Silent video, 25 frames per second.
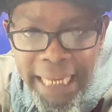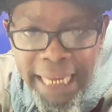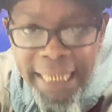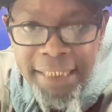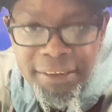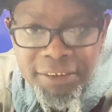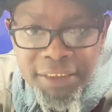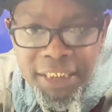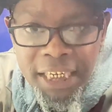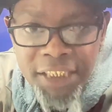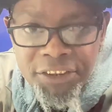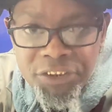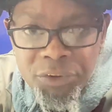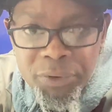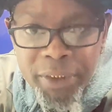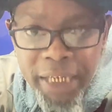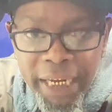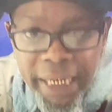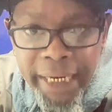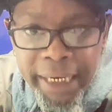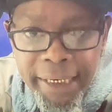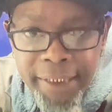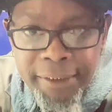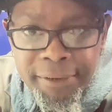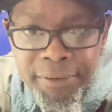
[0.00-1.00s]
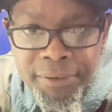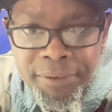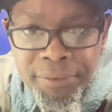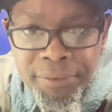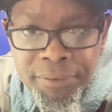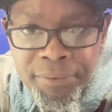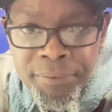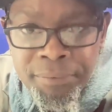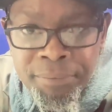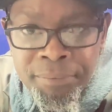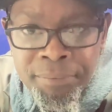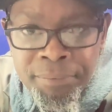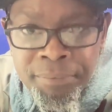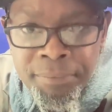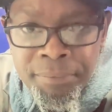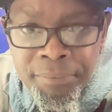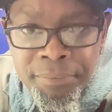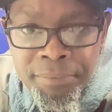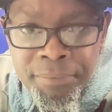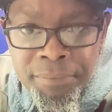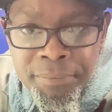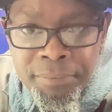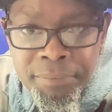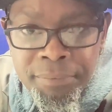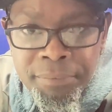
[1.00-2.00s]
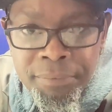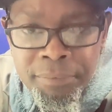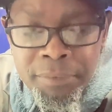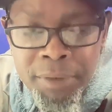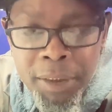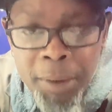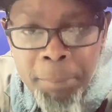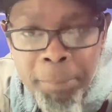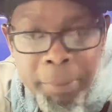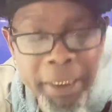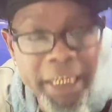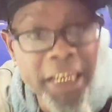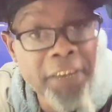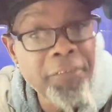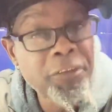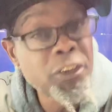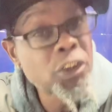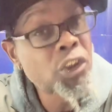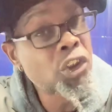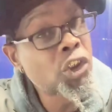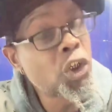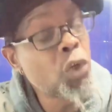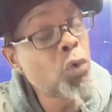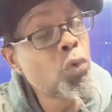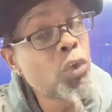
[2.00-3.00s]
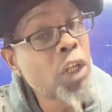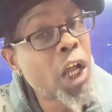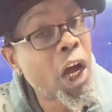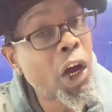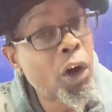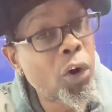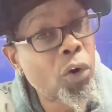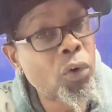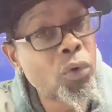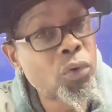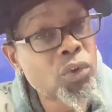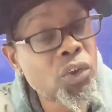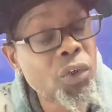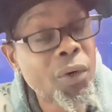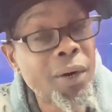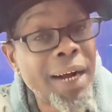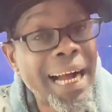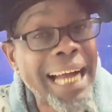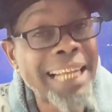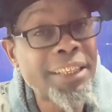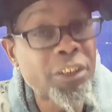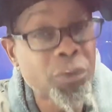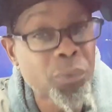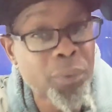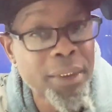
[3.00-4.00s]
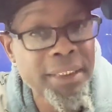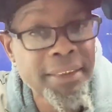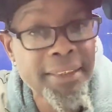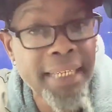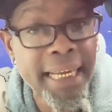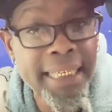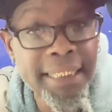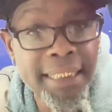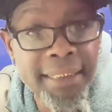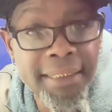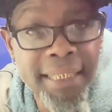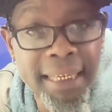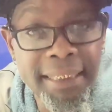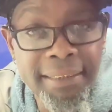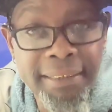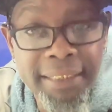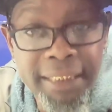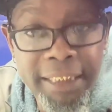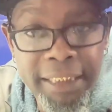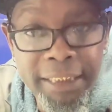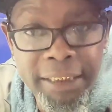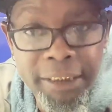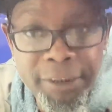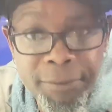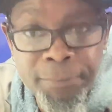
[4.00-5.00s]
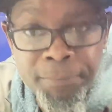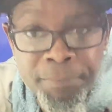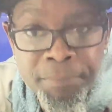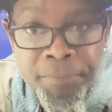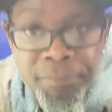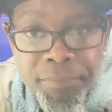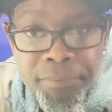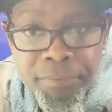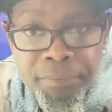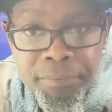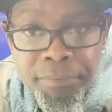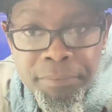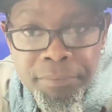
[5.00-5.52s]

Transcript: Yes, you can. But if it's too long, you're gonna have to retake the test again.